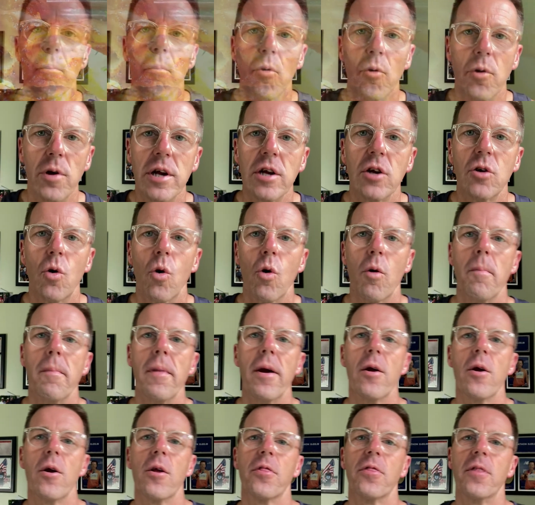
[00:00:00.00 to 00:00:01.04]
Marine Corps
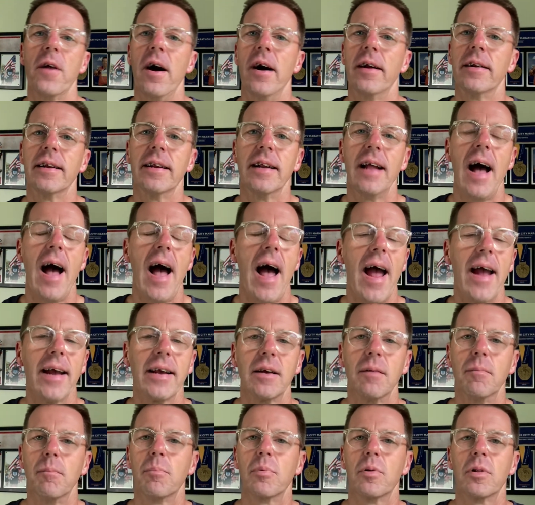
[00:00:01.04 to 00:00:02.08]
marathon, and I
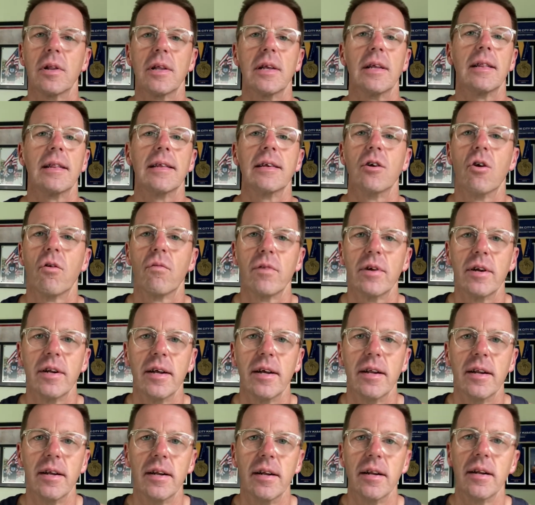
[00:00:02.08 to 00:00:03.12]
completely
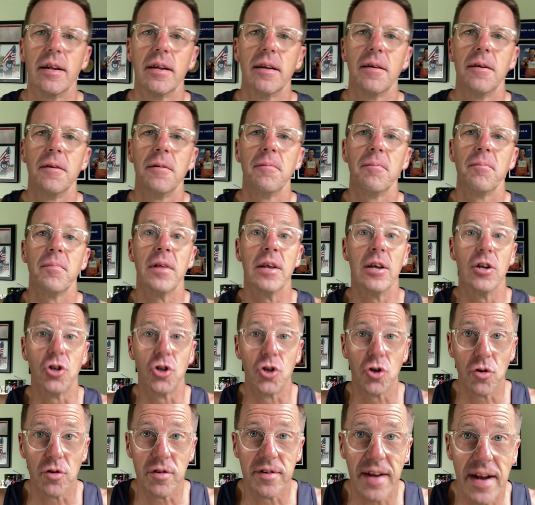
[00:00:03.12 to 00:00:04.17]
overdid it. It
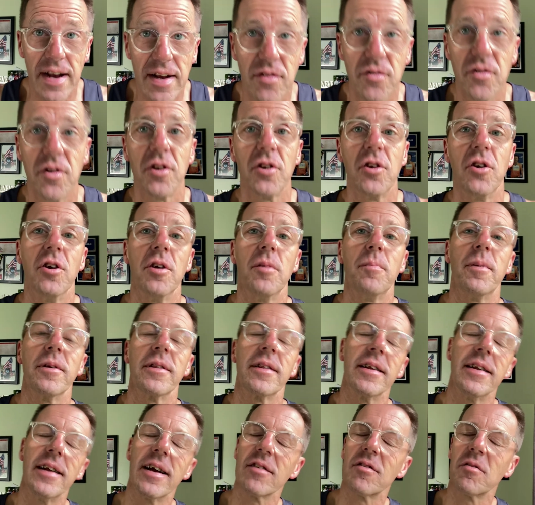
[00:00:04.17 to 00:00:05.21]
sure tasted good, but
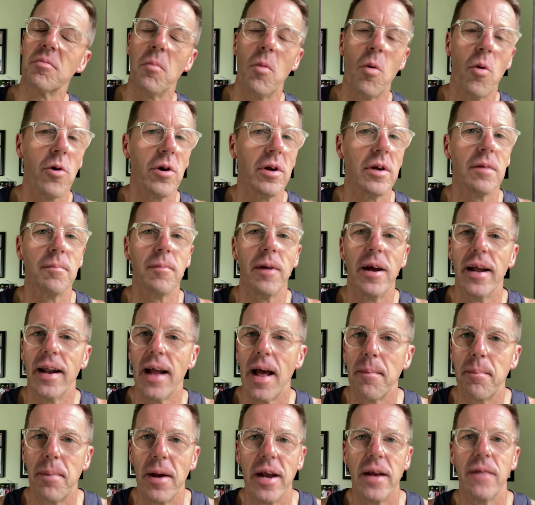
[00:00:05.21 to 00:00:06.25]
the next morning, man, I
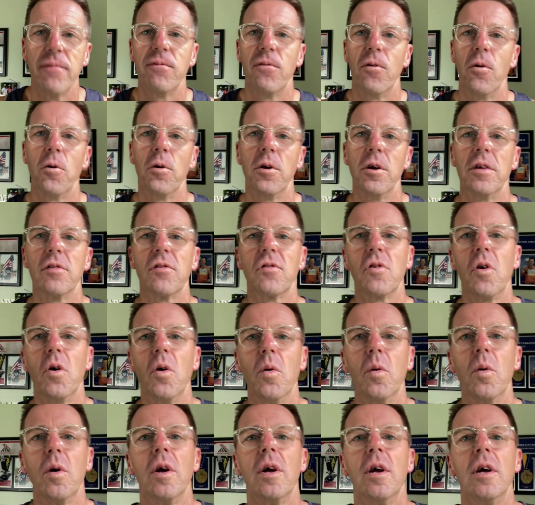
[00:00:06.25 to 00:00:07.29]
paid for it.
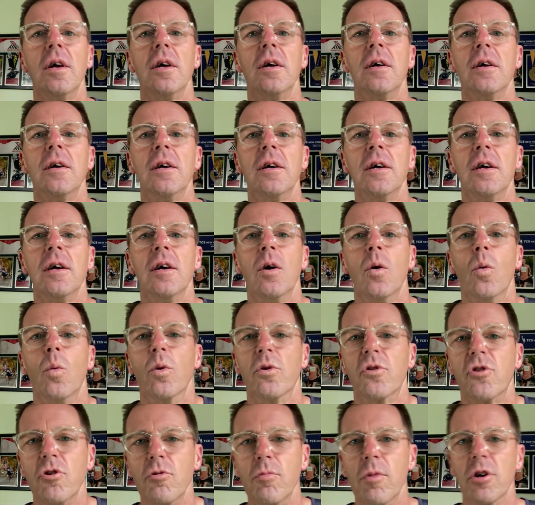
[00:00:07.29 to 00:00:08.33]
So
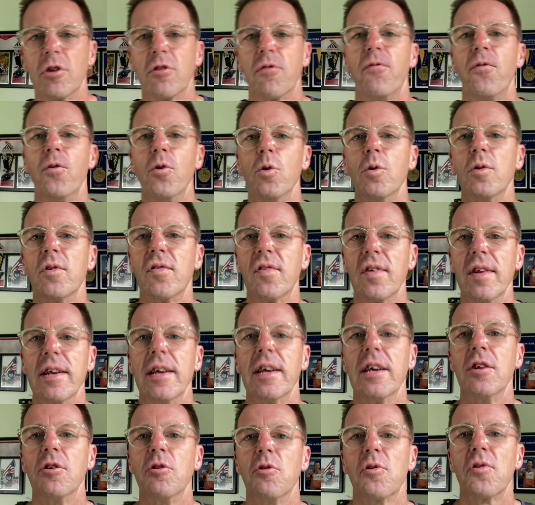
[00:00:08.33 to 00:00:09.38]
with too much food sitting
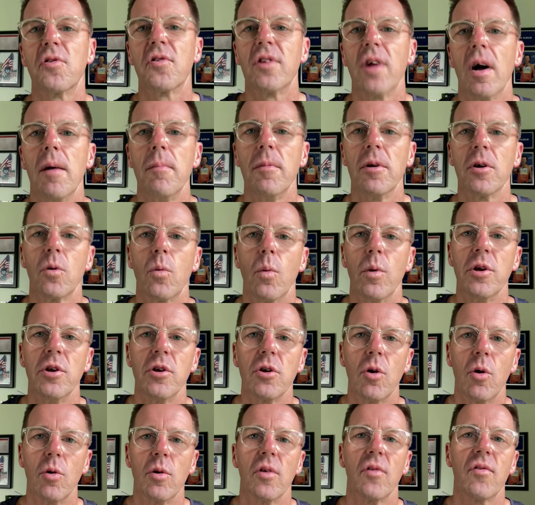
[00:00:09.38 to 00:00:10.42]
in your stomach when you
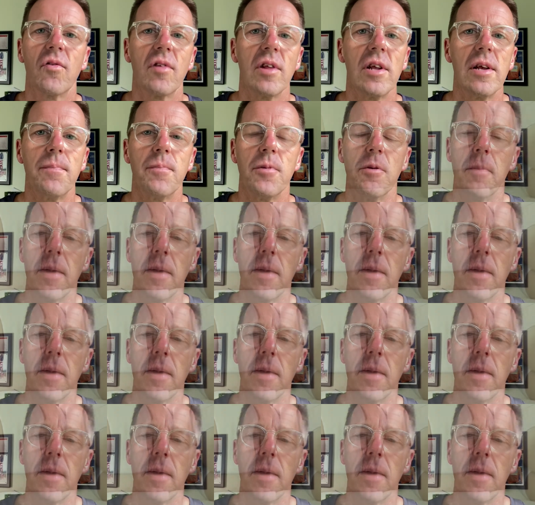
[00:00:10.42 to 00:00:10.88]
go to sleep, you